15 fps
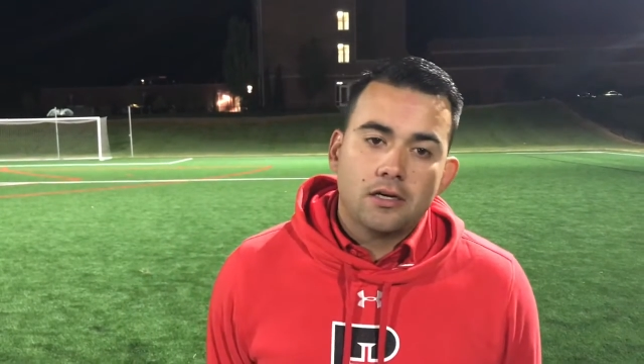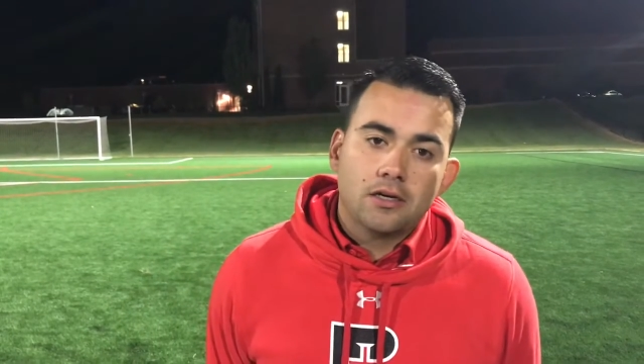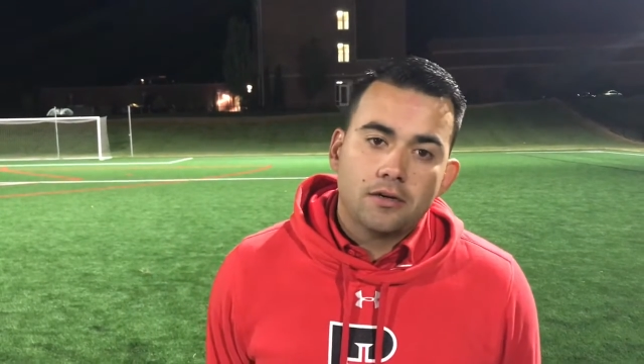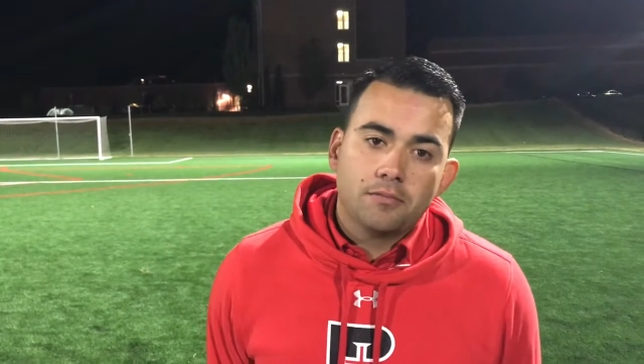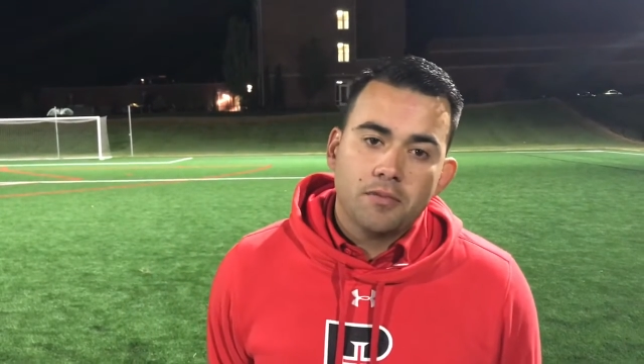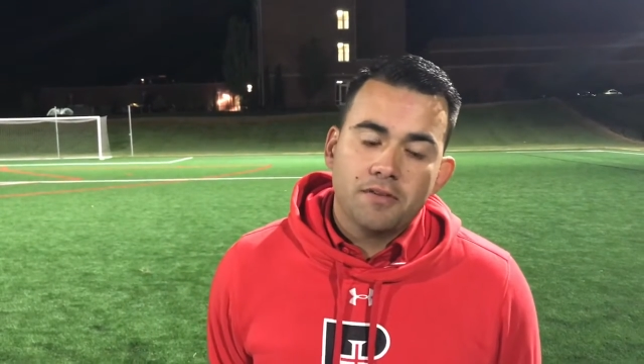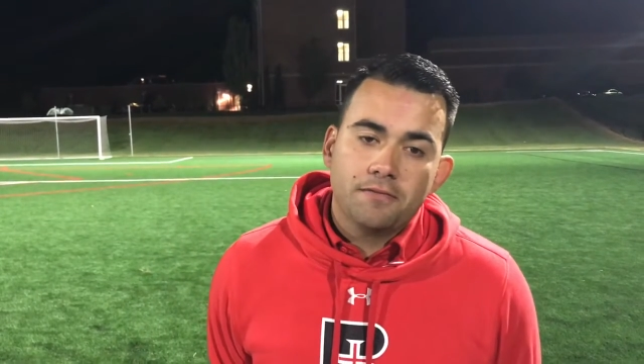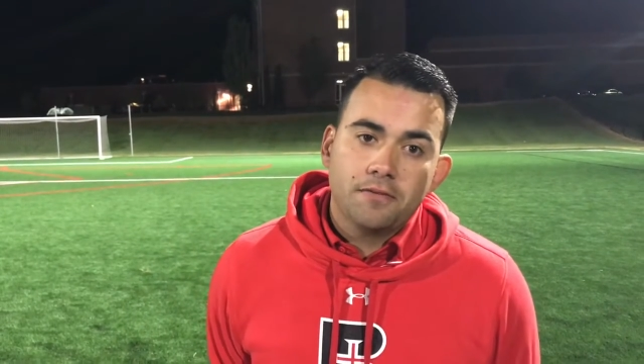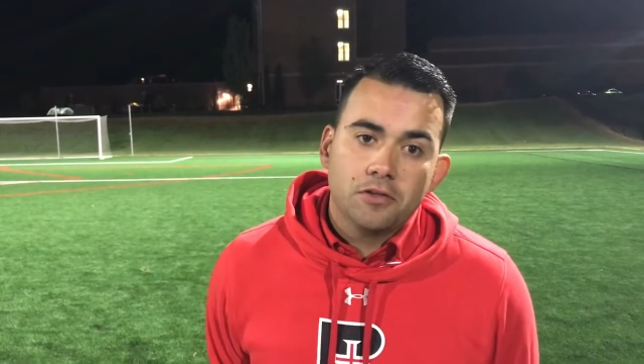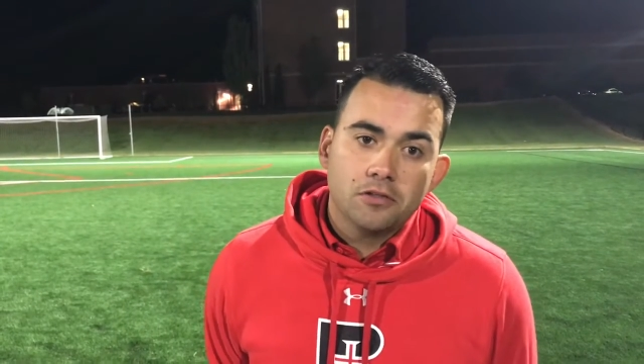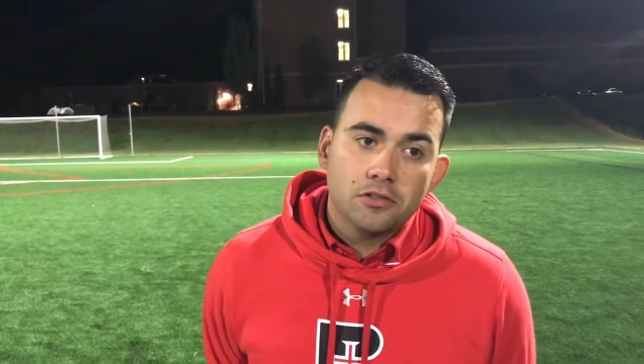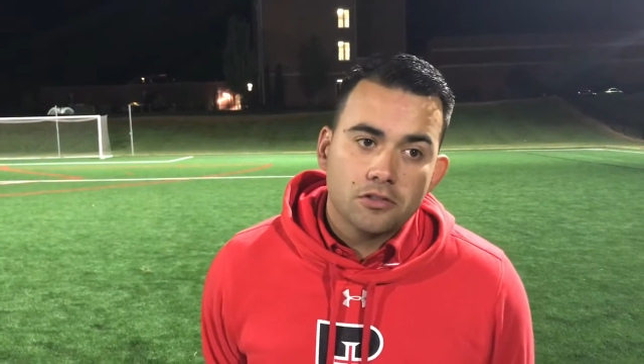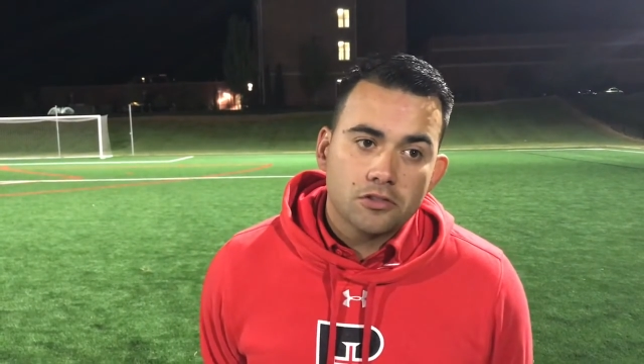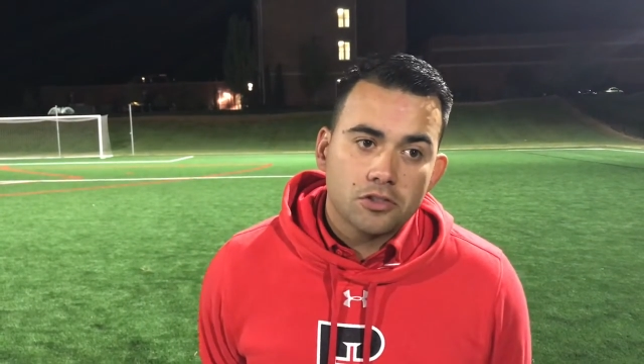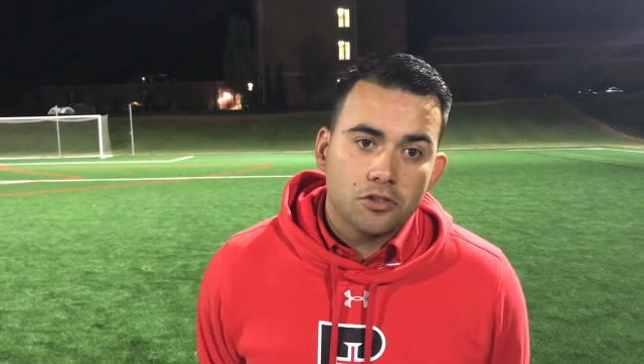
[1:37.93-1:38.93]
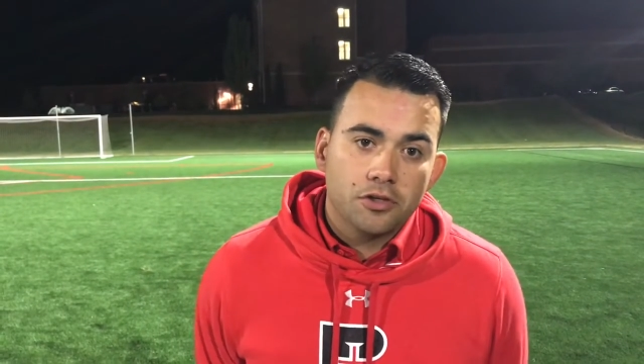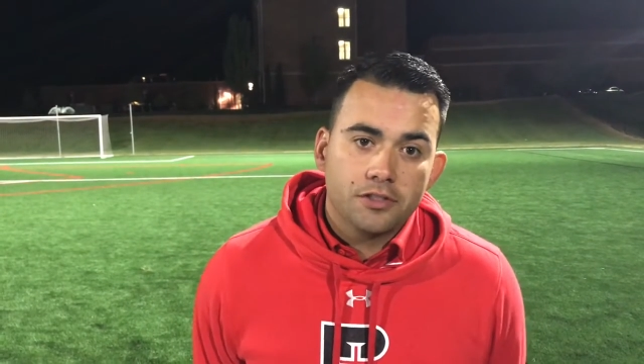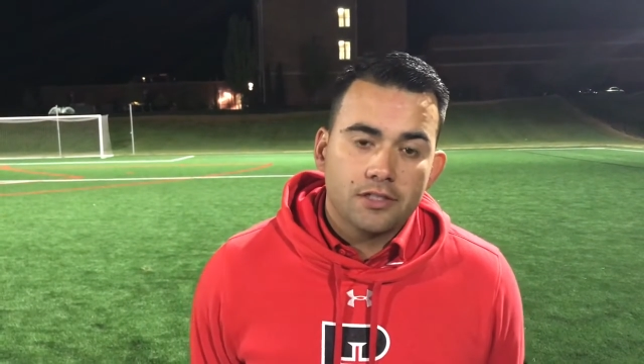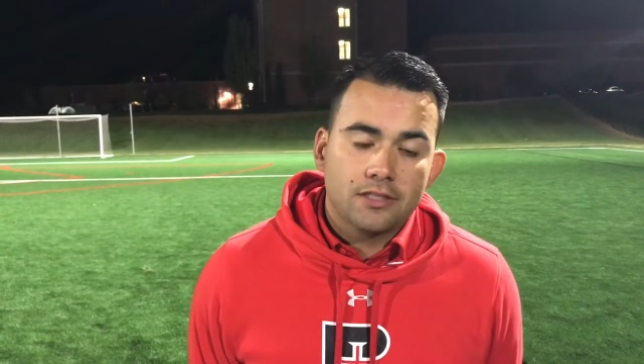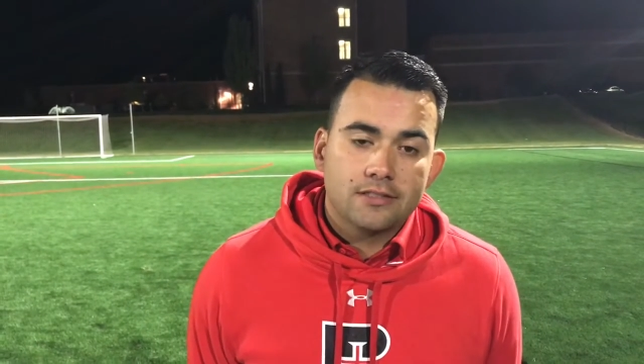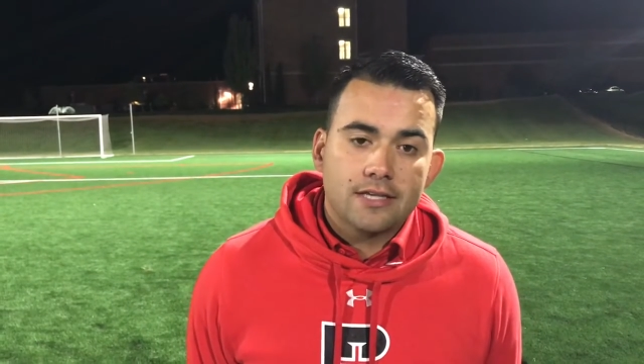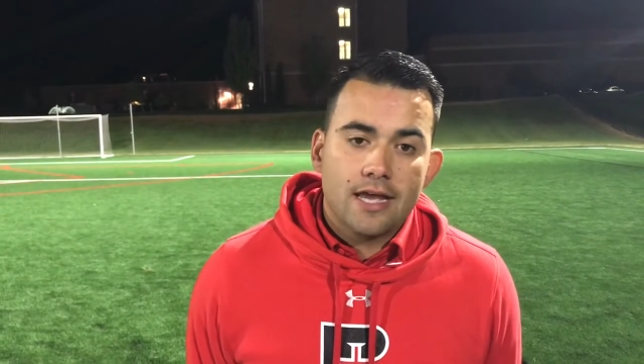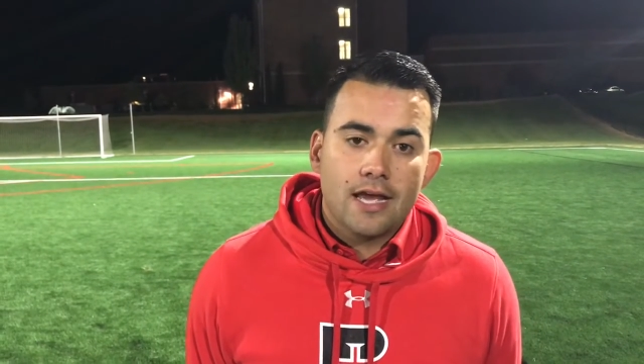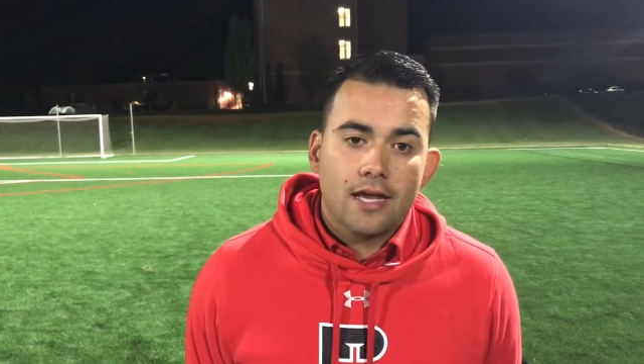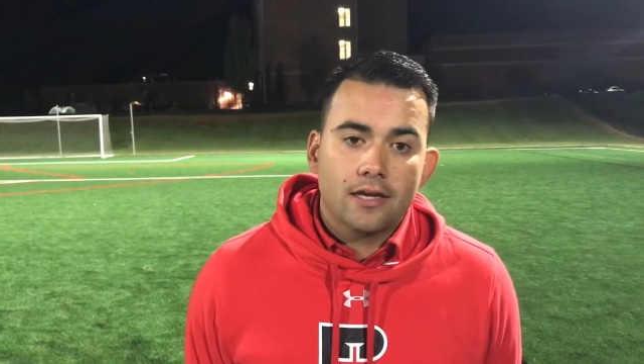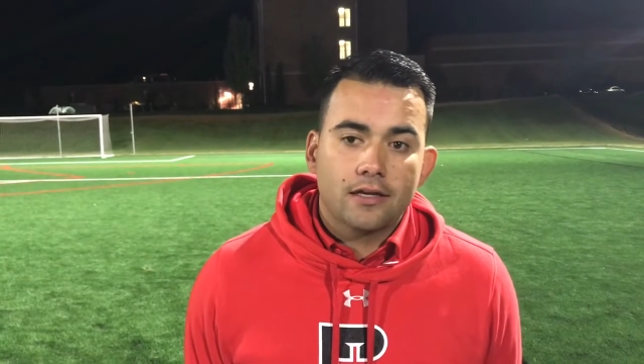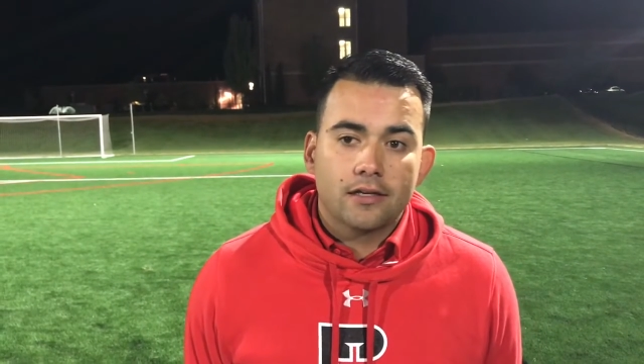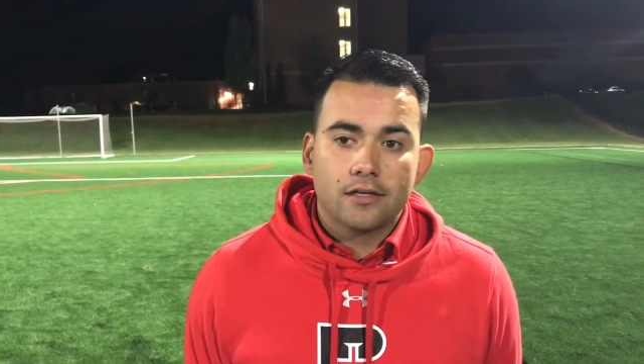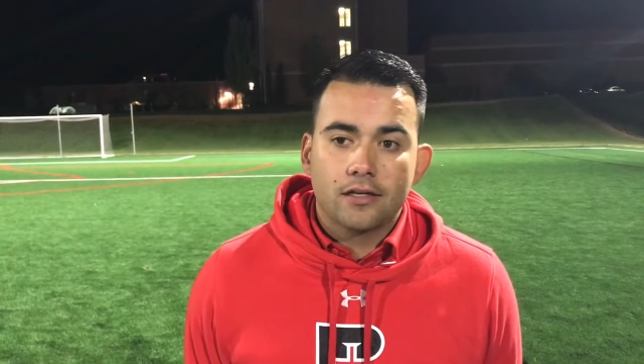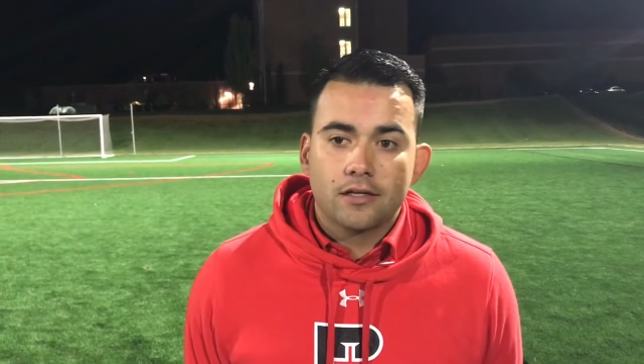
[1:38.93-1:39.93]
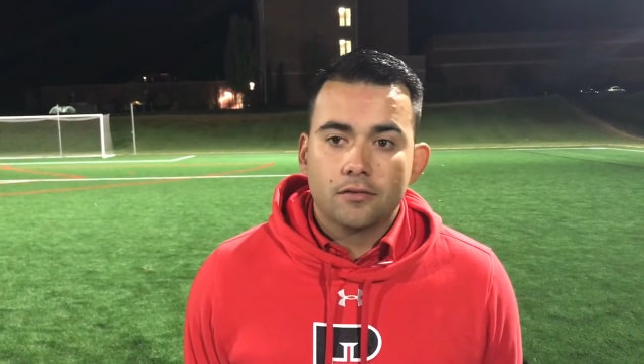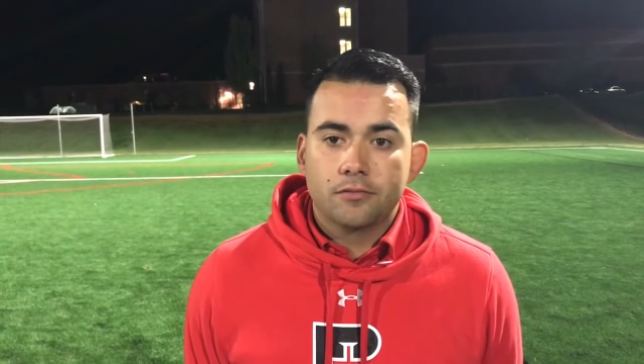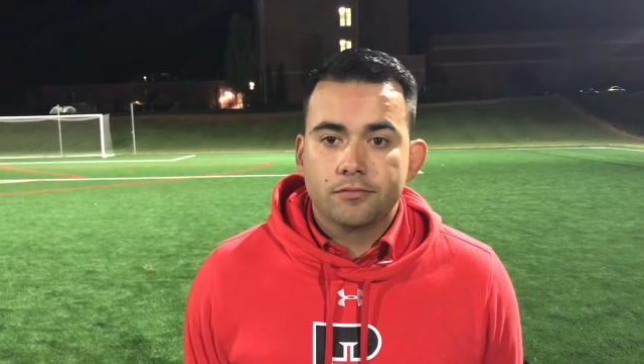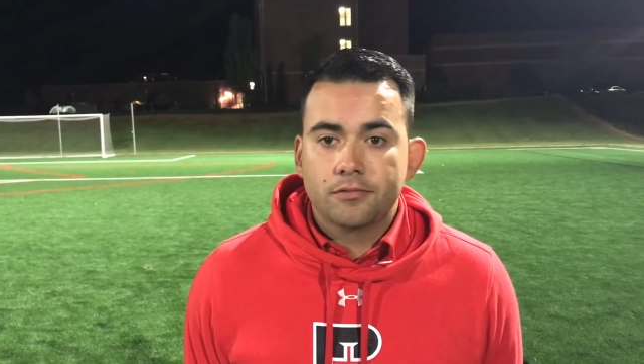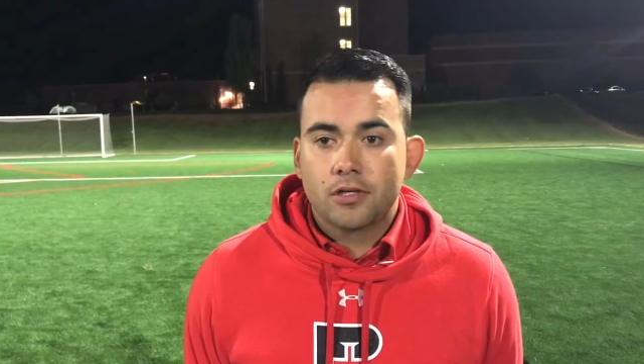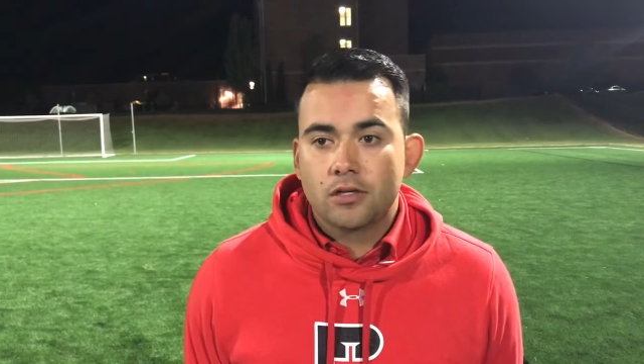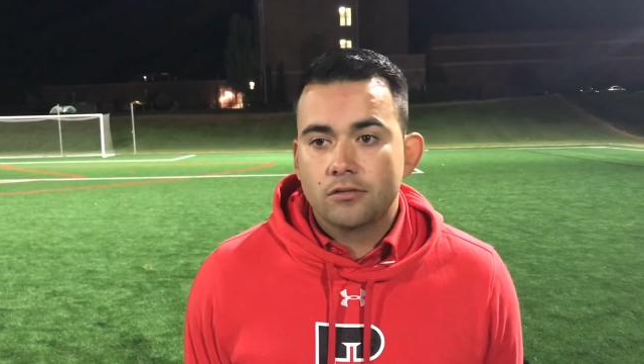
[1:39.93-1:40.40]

our midfielders joined the attack, and, and